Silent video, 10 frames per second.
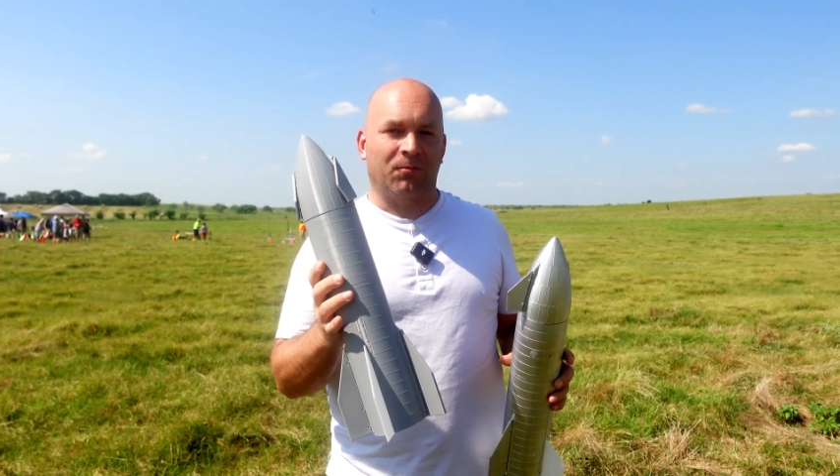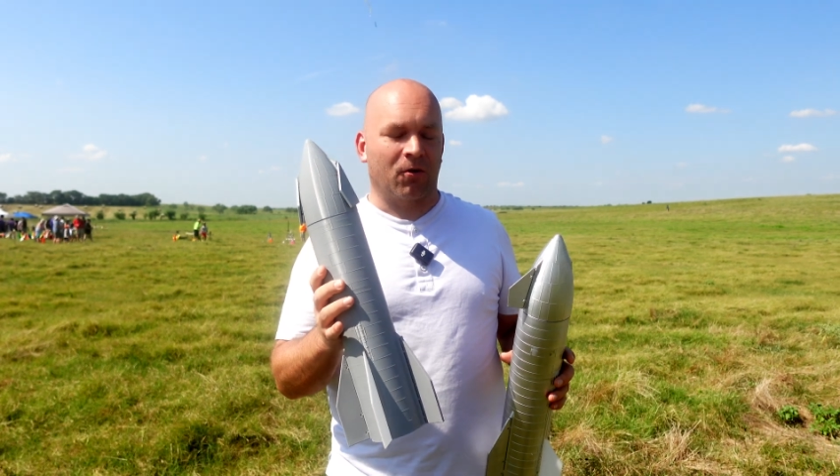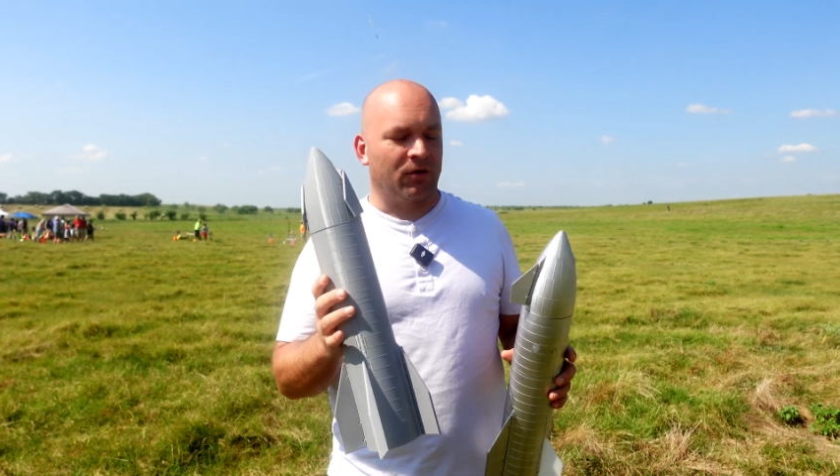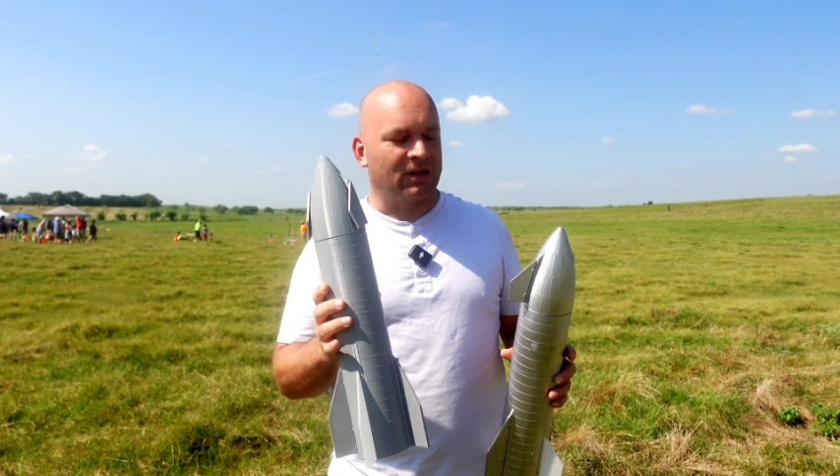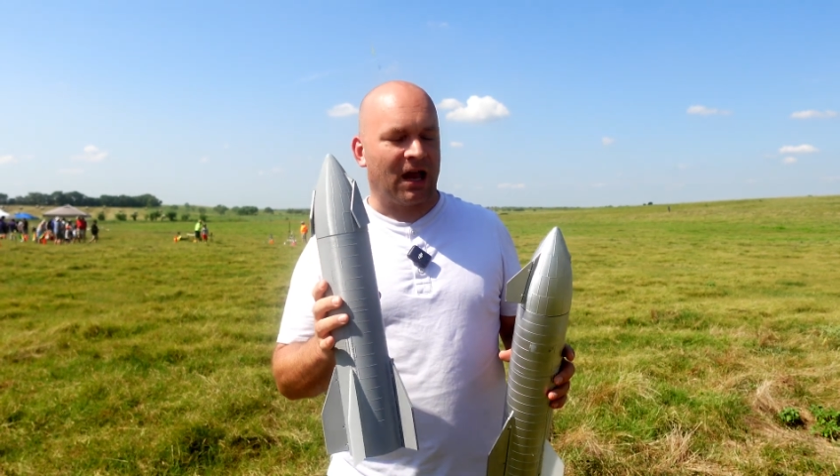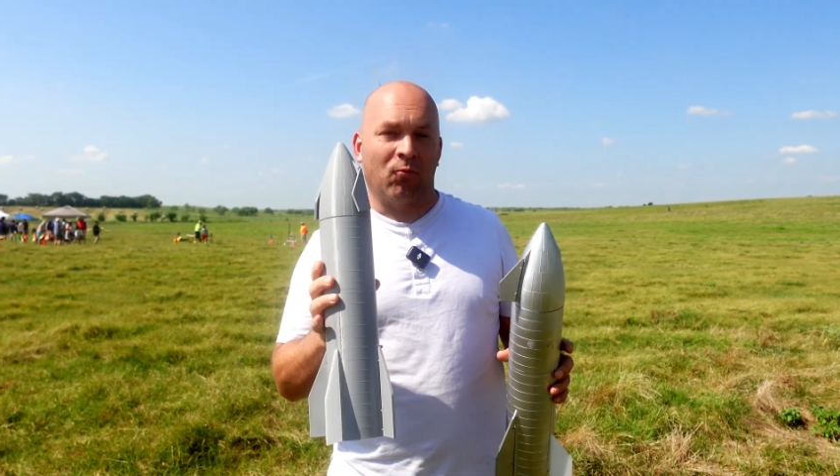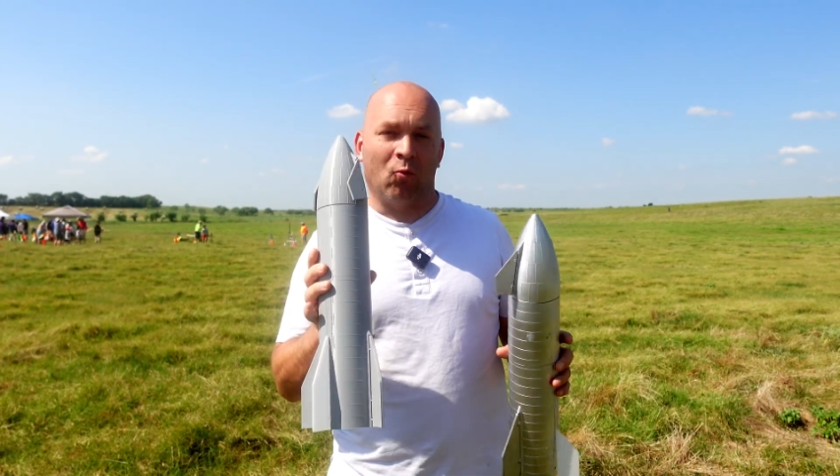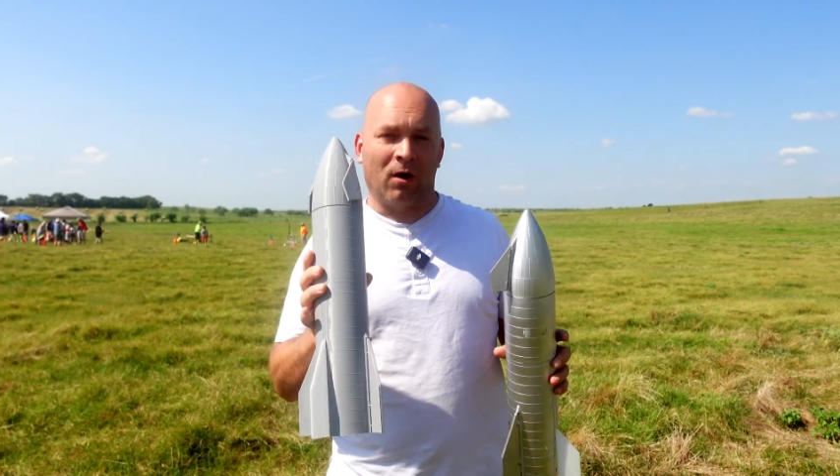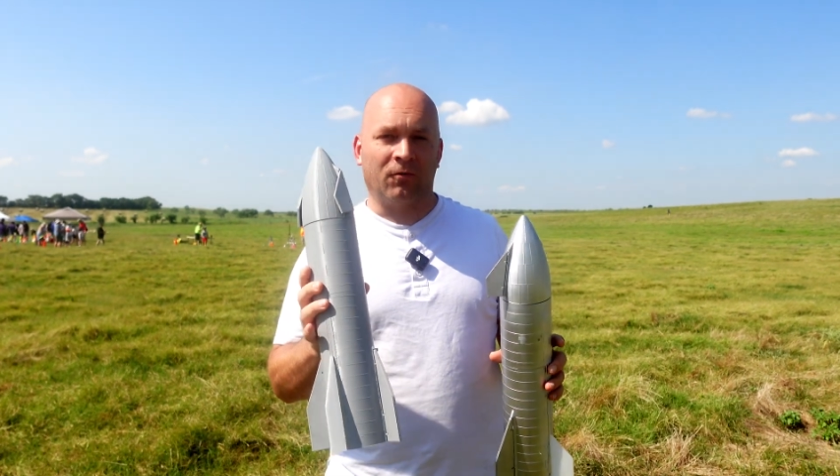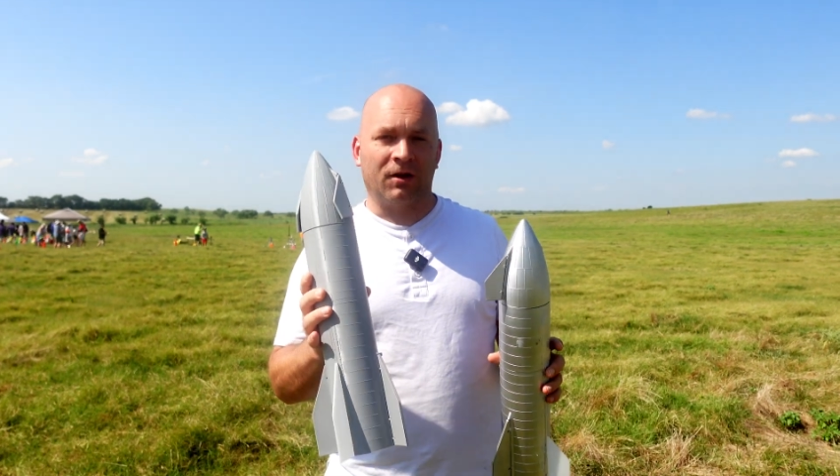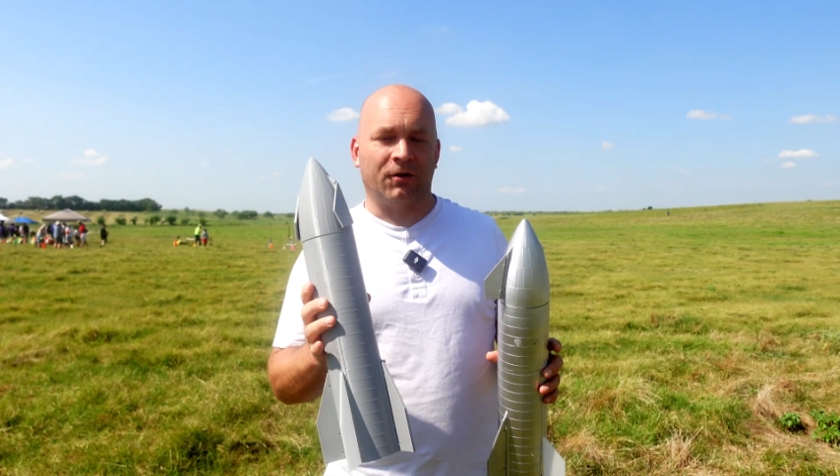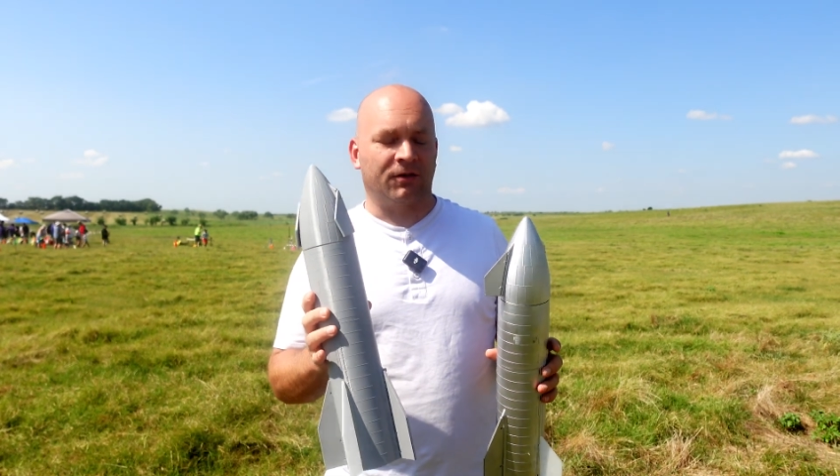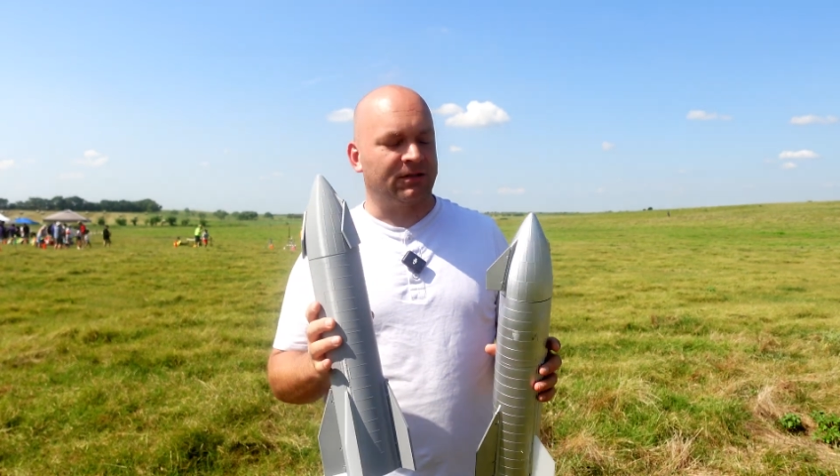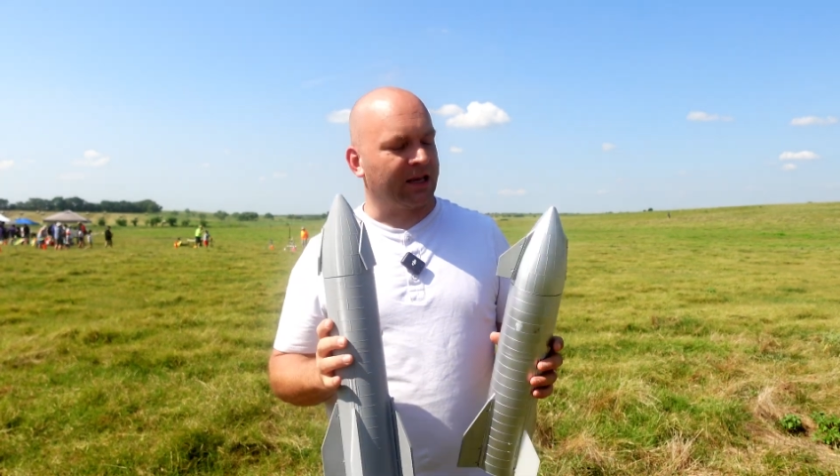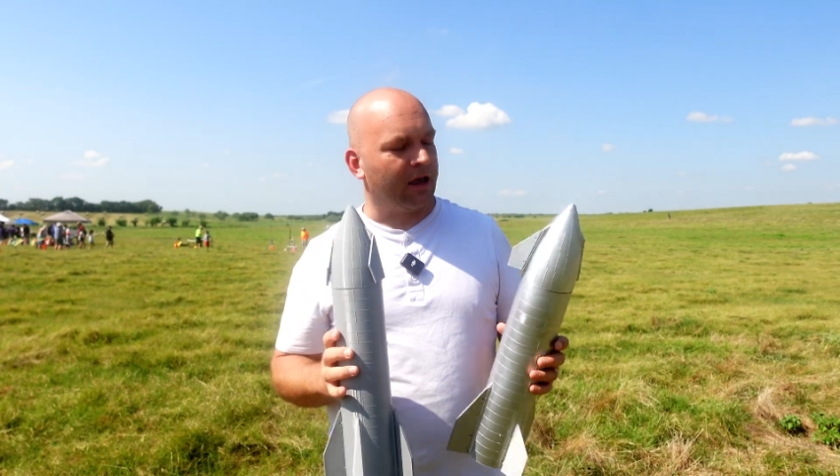prototype,
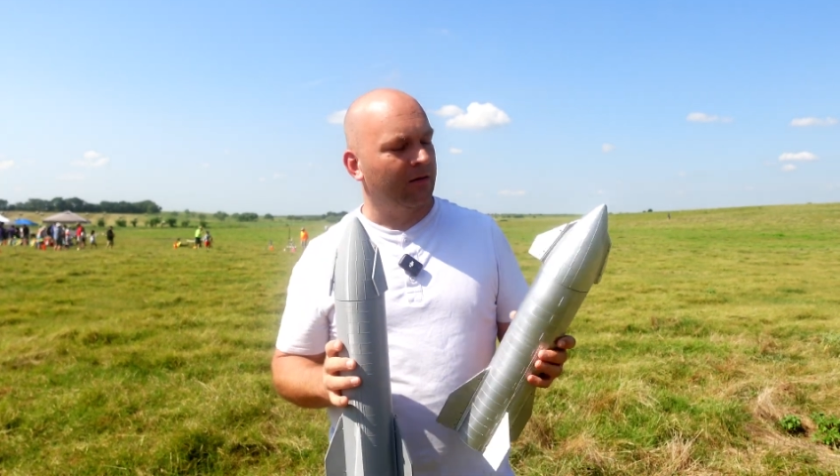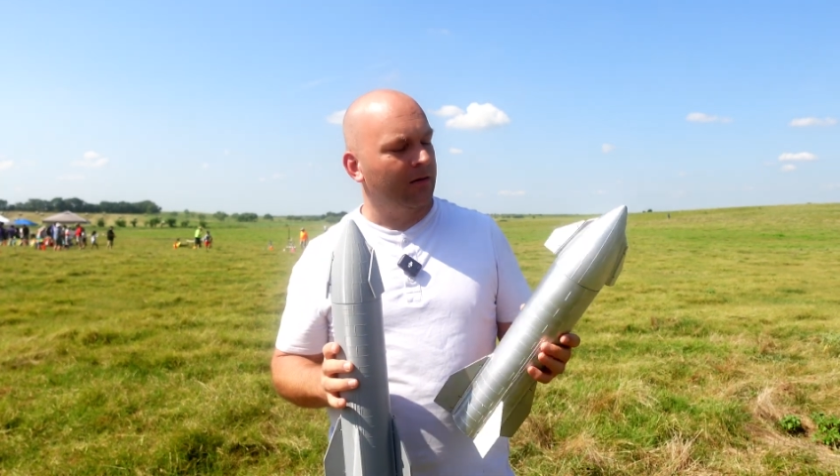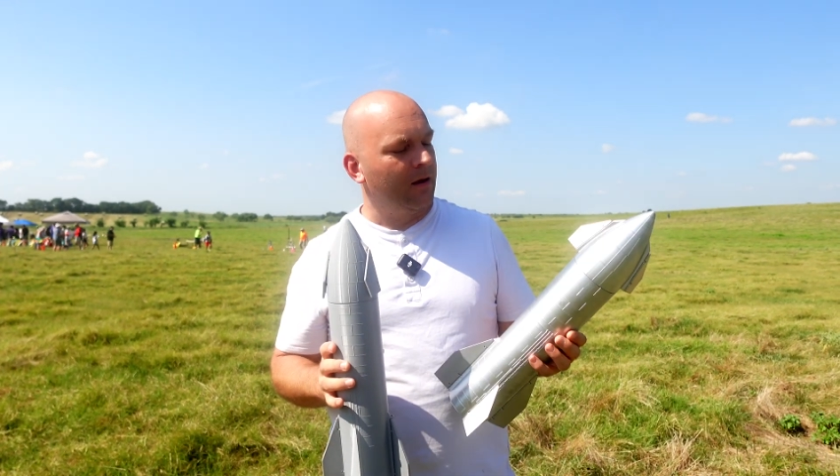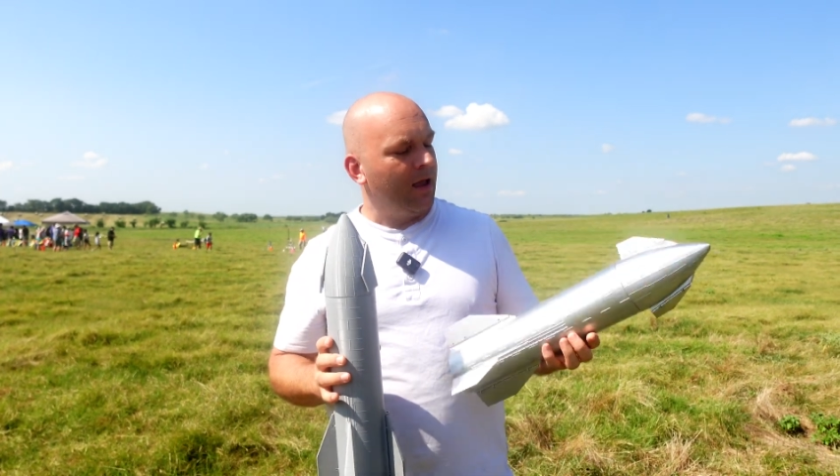1/100 scale.